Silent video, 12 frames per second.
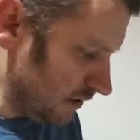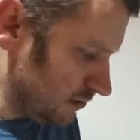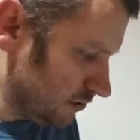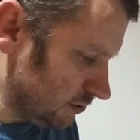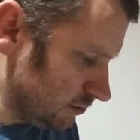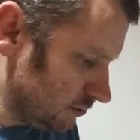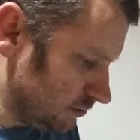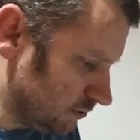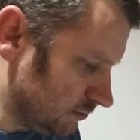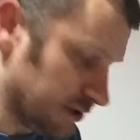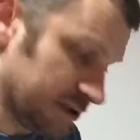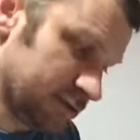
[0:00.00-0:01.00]
So
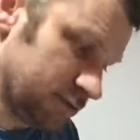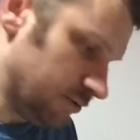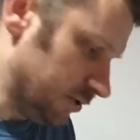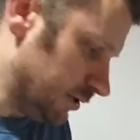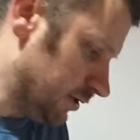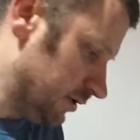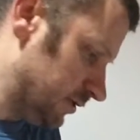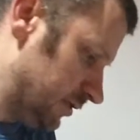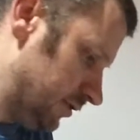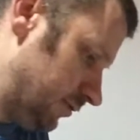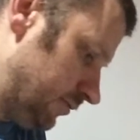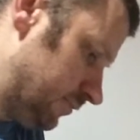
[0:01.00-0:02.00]
that's what we're going to
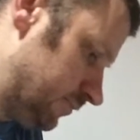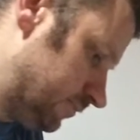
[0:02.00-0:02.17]
do.